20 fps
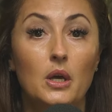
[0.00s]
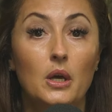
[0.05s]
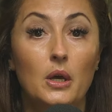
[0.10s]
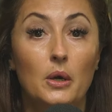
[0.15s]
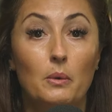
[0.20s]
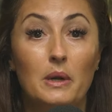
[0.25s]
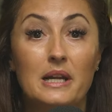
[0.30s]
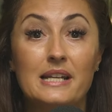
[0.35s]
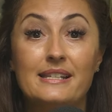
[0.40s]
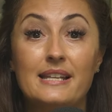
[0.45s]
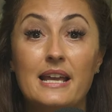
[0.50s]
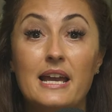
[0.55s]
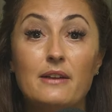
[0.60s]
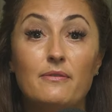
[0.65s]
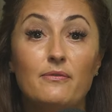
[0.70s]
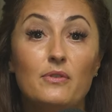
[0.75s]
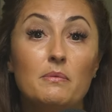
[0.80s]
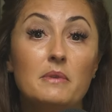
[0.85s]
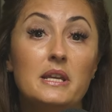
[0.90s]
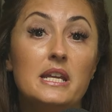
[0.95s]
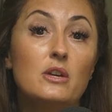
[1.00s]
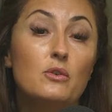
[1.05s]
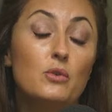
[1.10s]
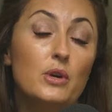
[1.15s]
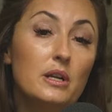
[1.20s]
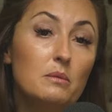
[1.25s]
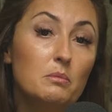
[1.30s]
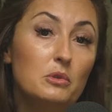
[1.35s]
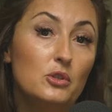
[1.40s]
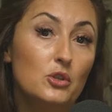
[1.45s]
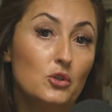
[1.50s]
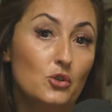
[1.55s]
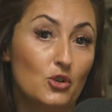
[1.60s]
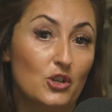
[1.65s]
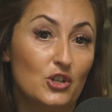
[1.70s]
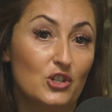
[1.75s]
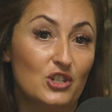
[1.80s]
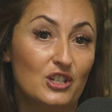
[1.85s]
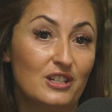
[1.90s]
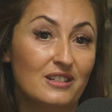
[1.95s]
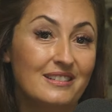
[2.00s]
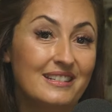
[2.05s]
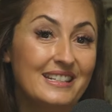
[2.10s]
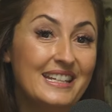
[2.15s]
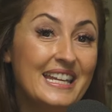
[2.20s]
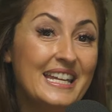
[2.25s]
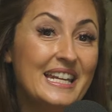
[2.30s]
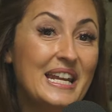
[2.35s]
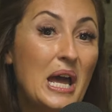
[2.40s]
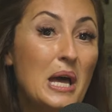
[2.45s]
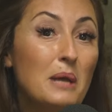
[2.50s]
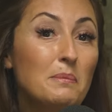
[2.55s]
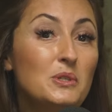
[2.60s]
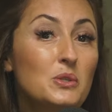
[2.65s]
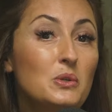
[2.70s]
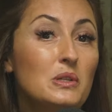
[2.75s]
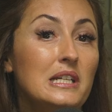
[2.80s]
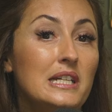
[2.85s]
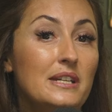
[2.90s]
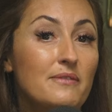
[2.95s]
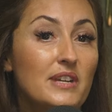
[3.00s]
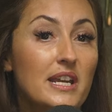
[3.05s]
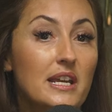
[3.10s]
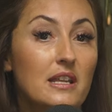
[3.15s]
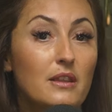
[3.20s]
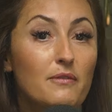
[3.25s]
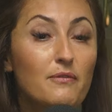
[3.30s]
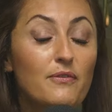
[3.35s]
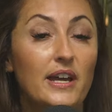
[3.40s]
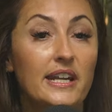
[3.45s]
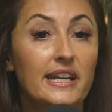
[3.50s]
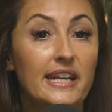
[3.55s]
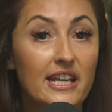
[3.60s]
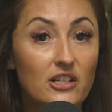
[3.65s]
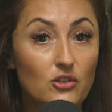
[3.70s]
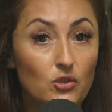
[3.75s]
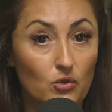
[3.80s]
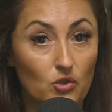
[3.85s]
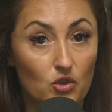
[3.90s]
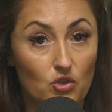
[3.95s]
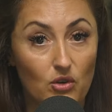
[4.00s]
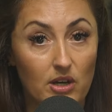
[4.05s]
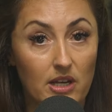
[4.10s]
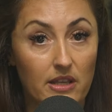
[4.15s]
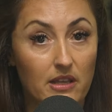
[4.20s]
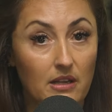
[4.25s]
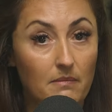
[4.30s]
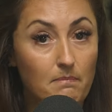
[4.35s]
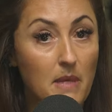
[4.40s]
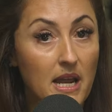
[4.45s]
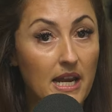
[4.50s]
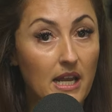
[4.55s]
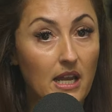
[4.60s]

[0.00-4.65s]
Well, aside from the incredible nutrition, it helps to alleviate the financial strain that might